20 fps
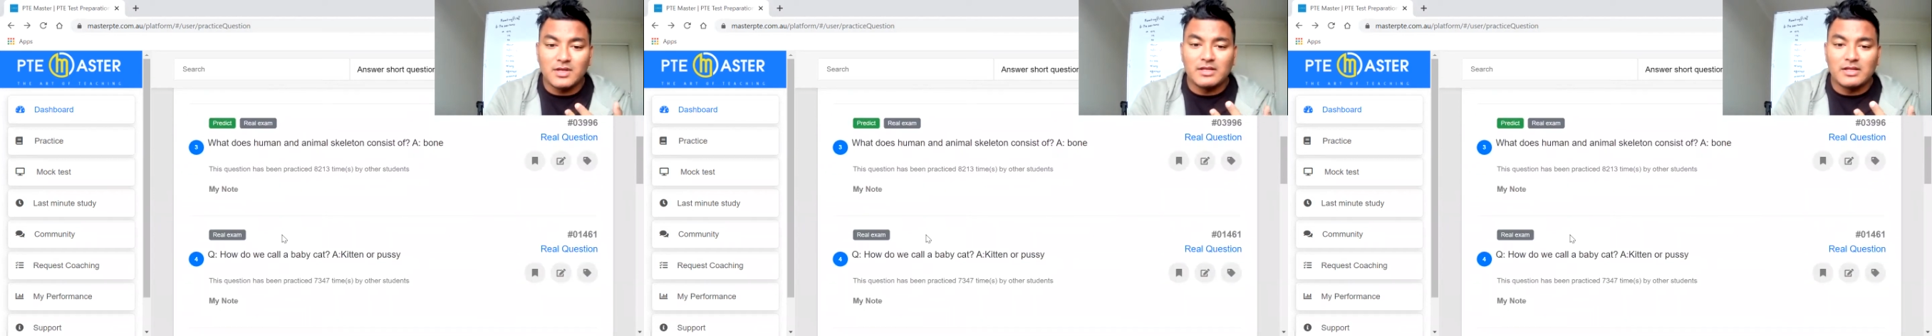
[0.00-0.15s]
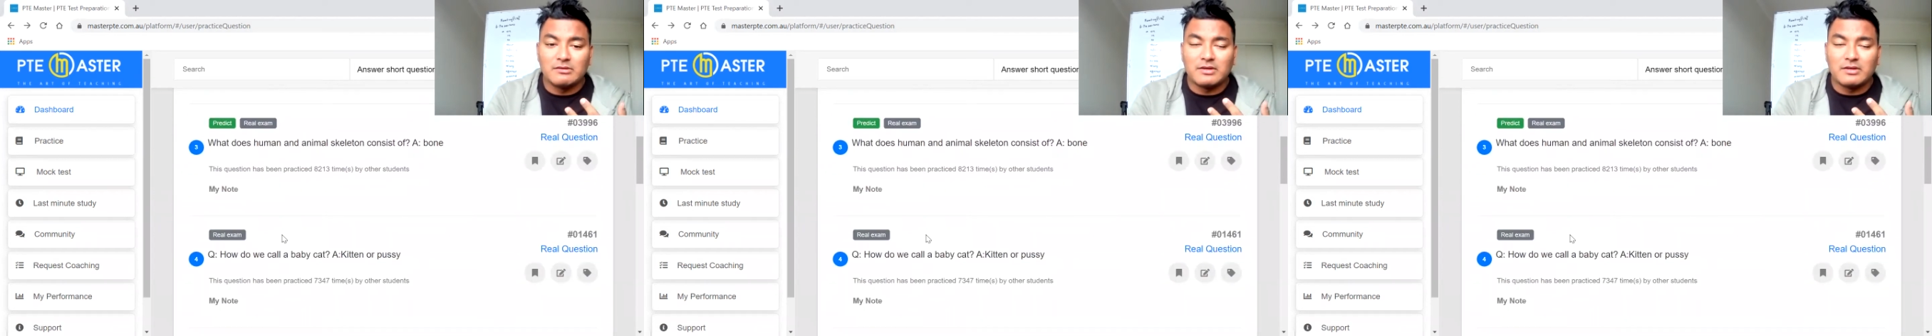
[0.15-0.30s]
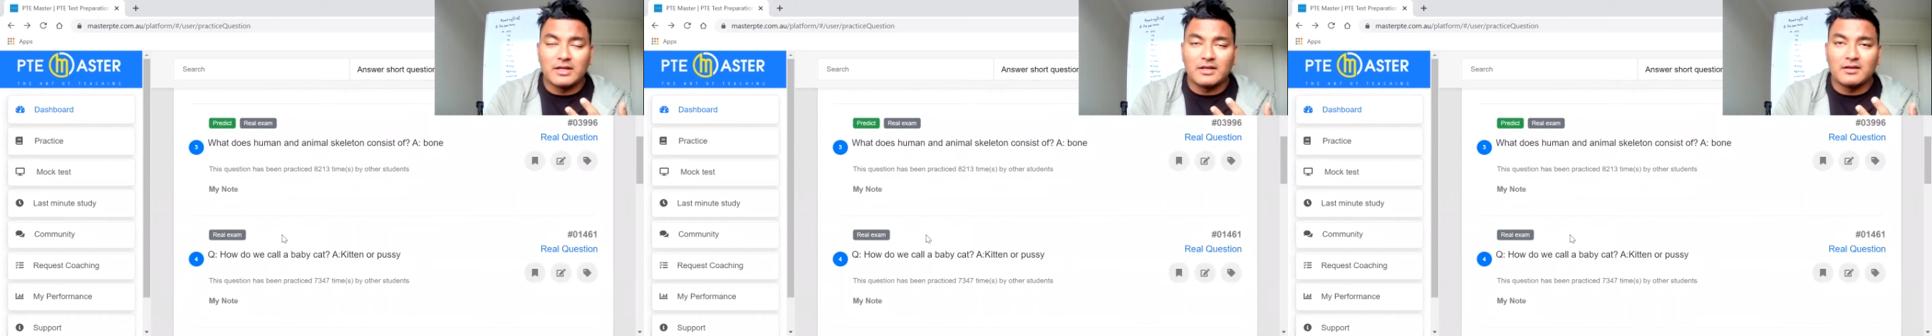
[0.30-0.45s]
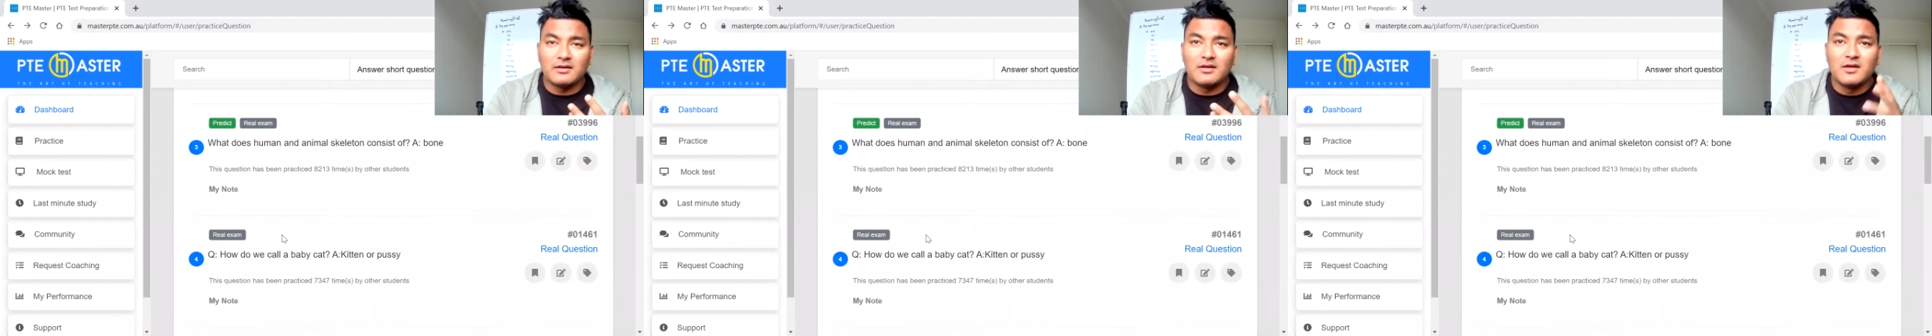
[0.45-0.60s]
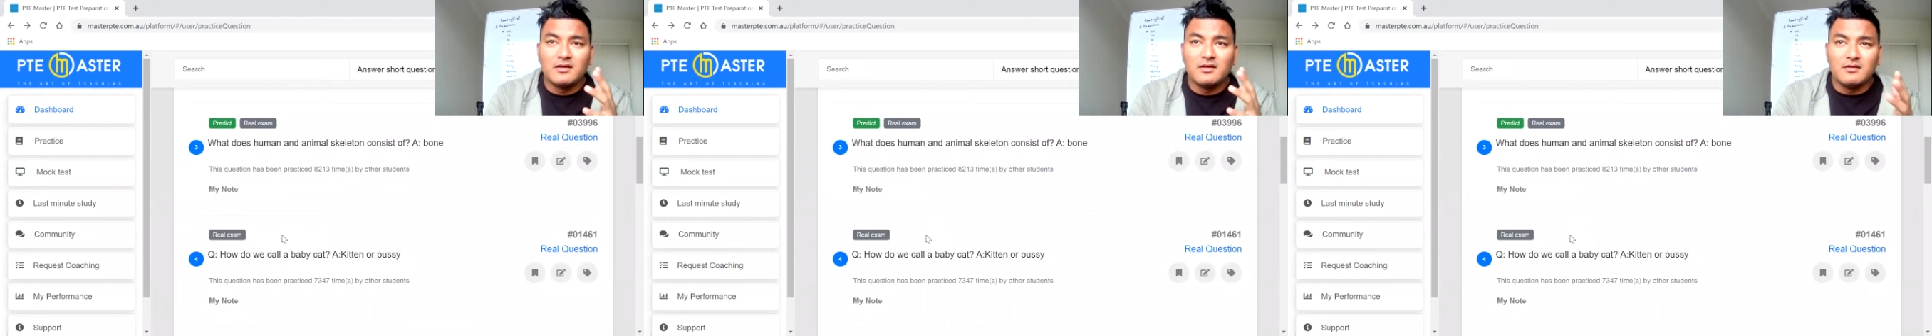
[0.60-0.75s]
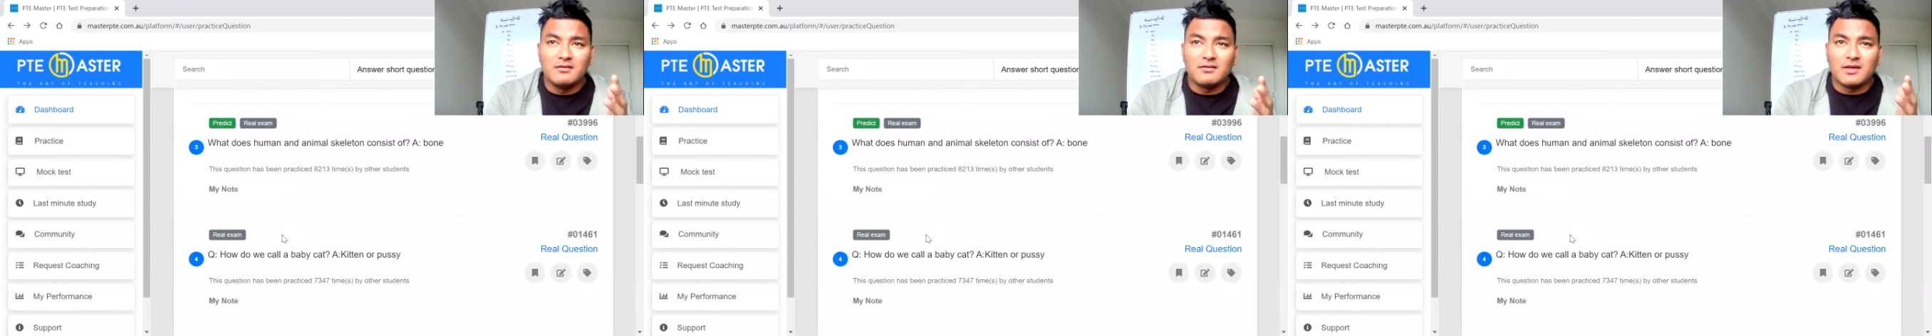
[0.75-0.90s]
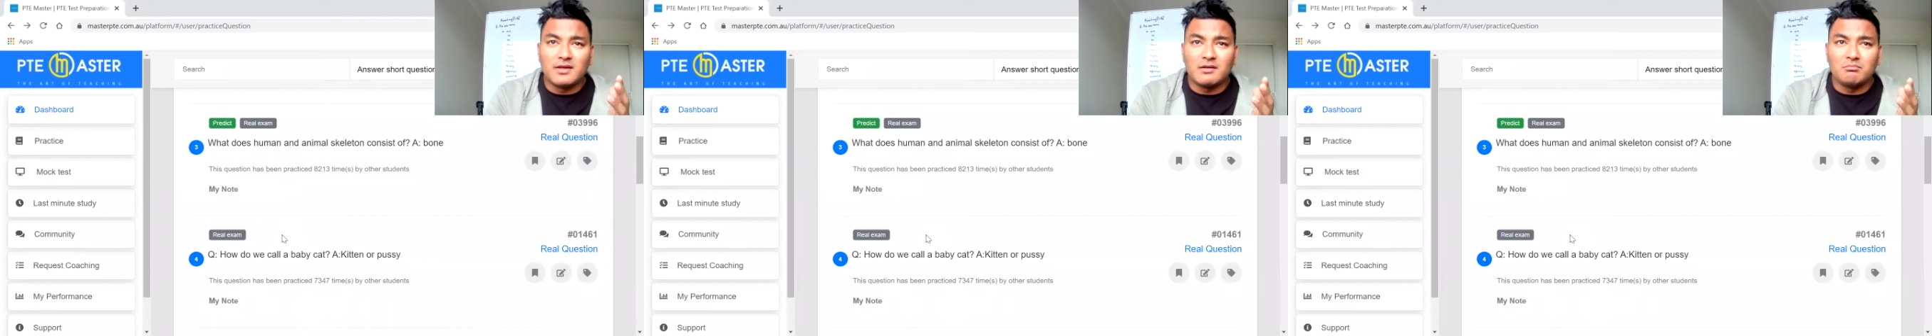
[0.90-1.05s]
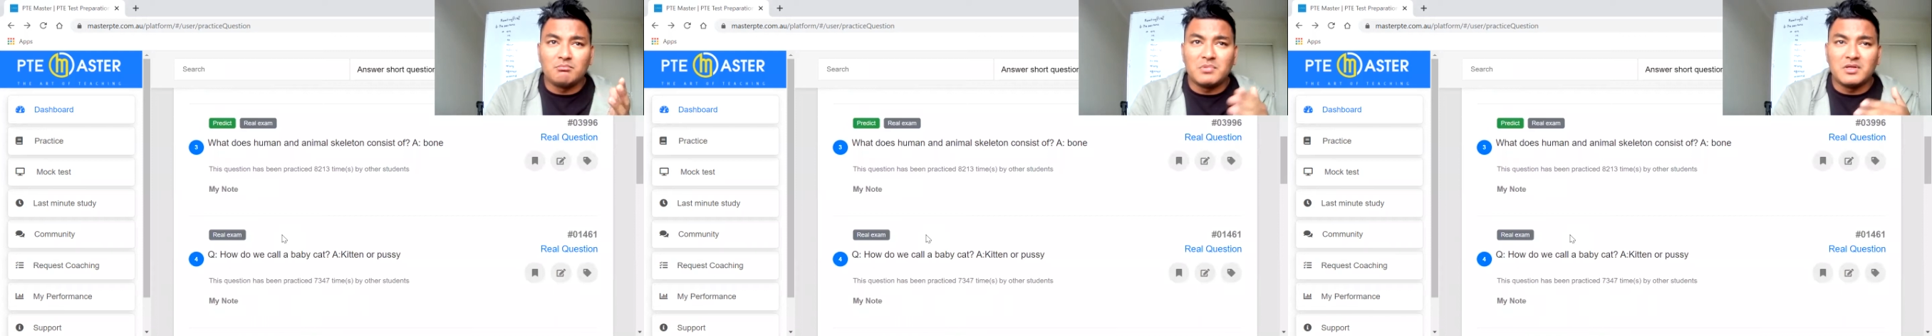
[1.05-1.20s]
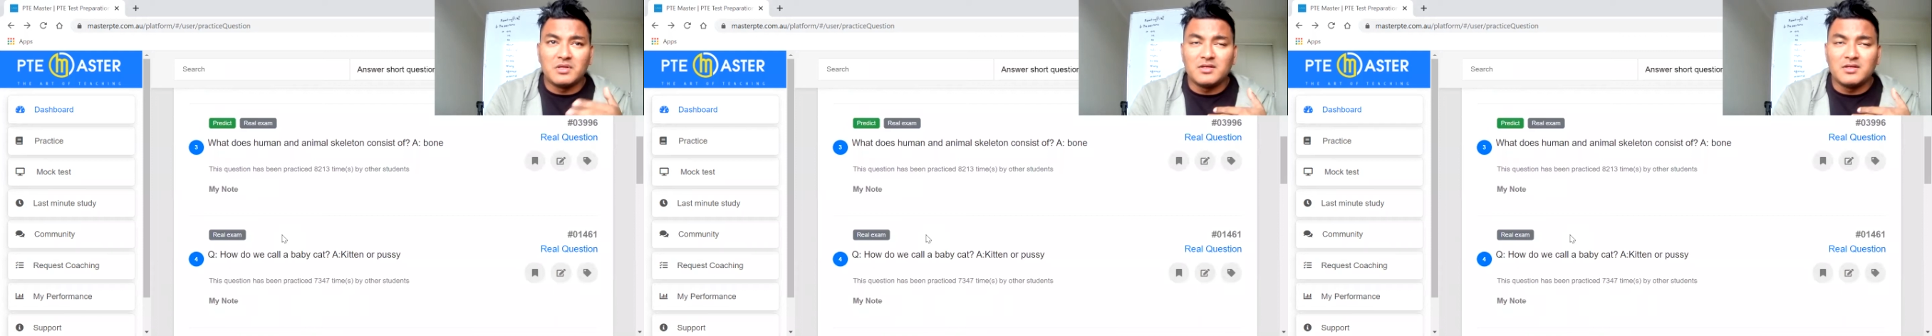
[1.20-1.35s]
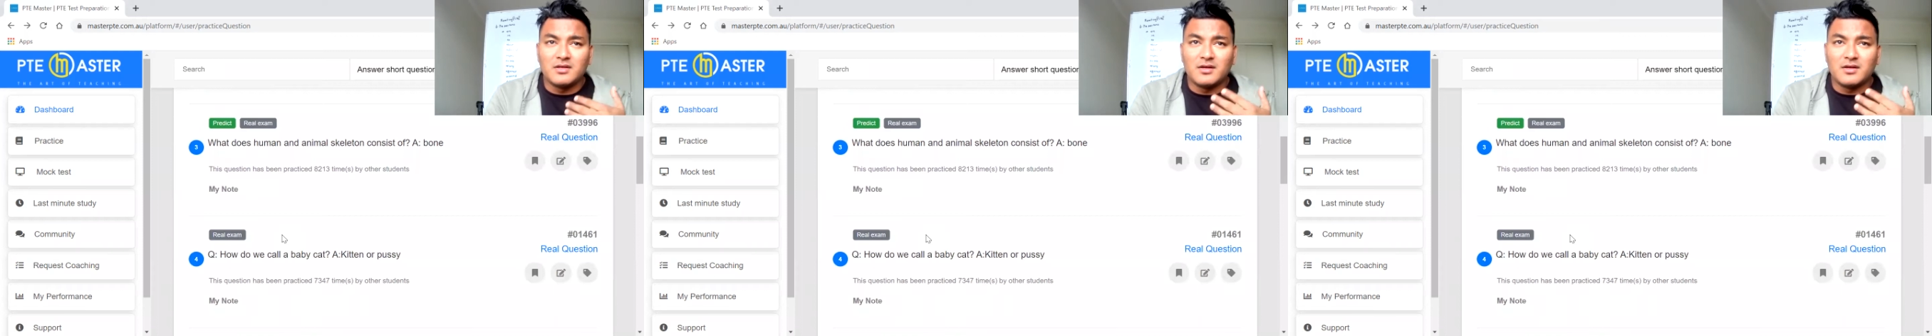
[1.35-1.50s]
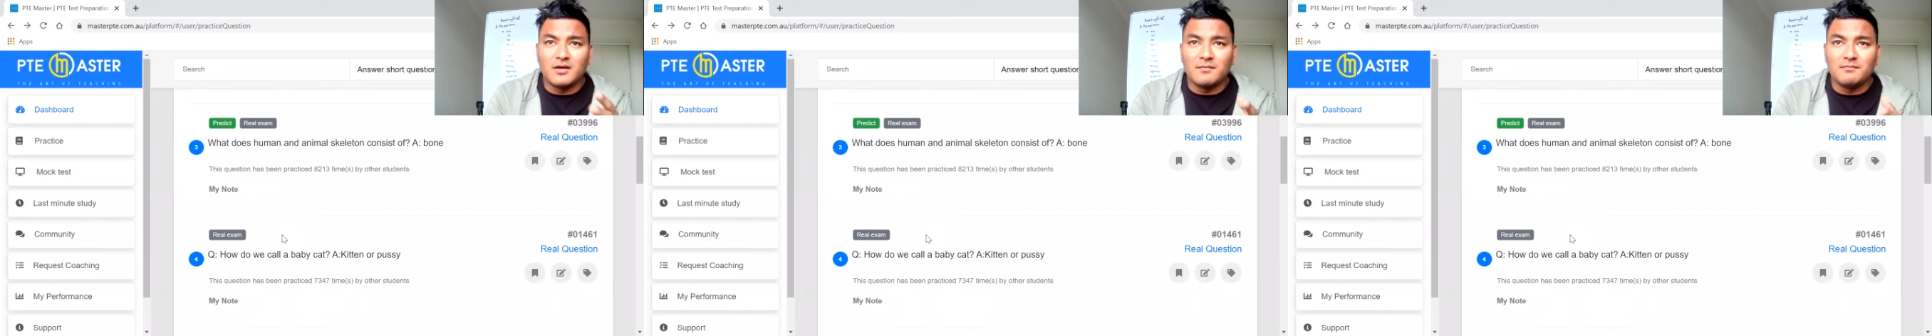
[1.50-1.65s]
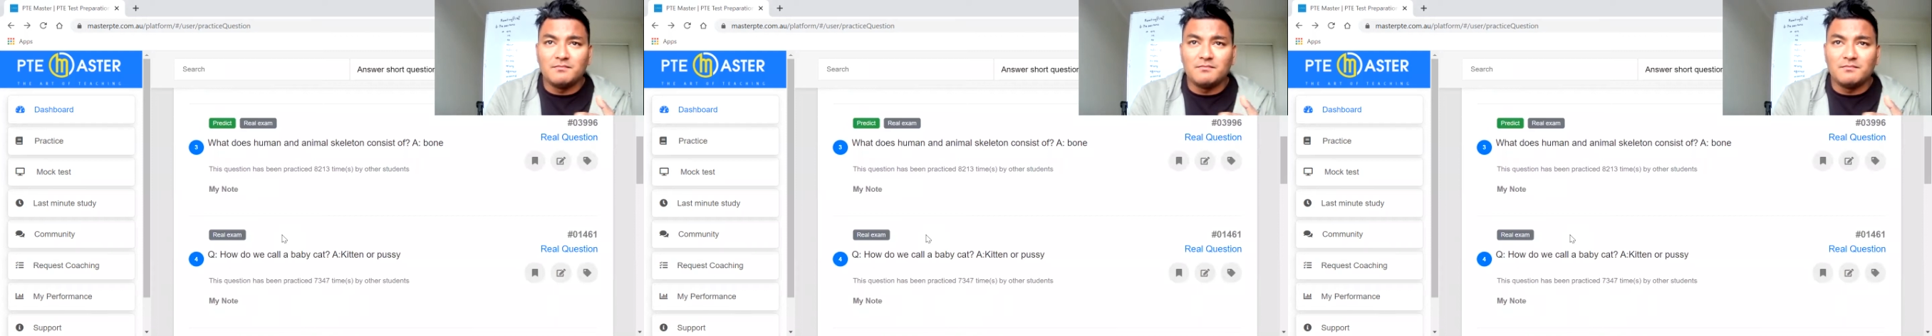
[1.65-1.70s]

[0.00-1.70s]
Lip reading: can be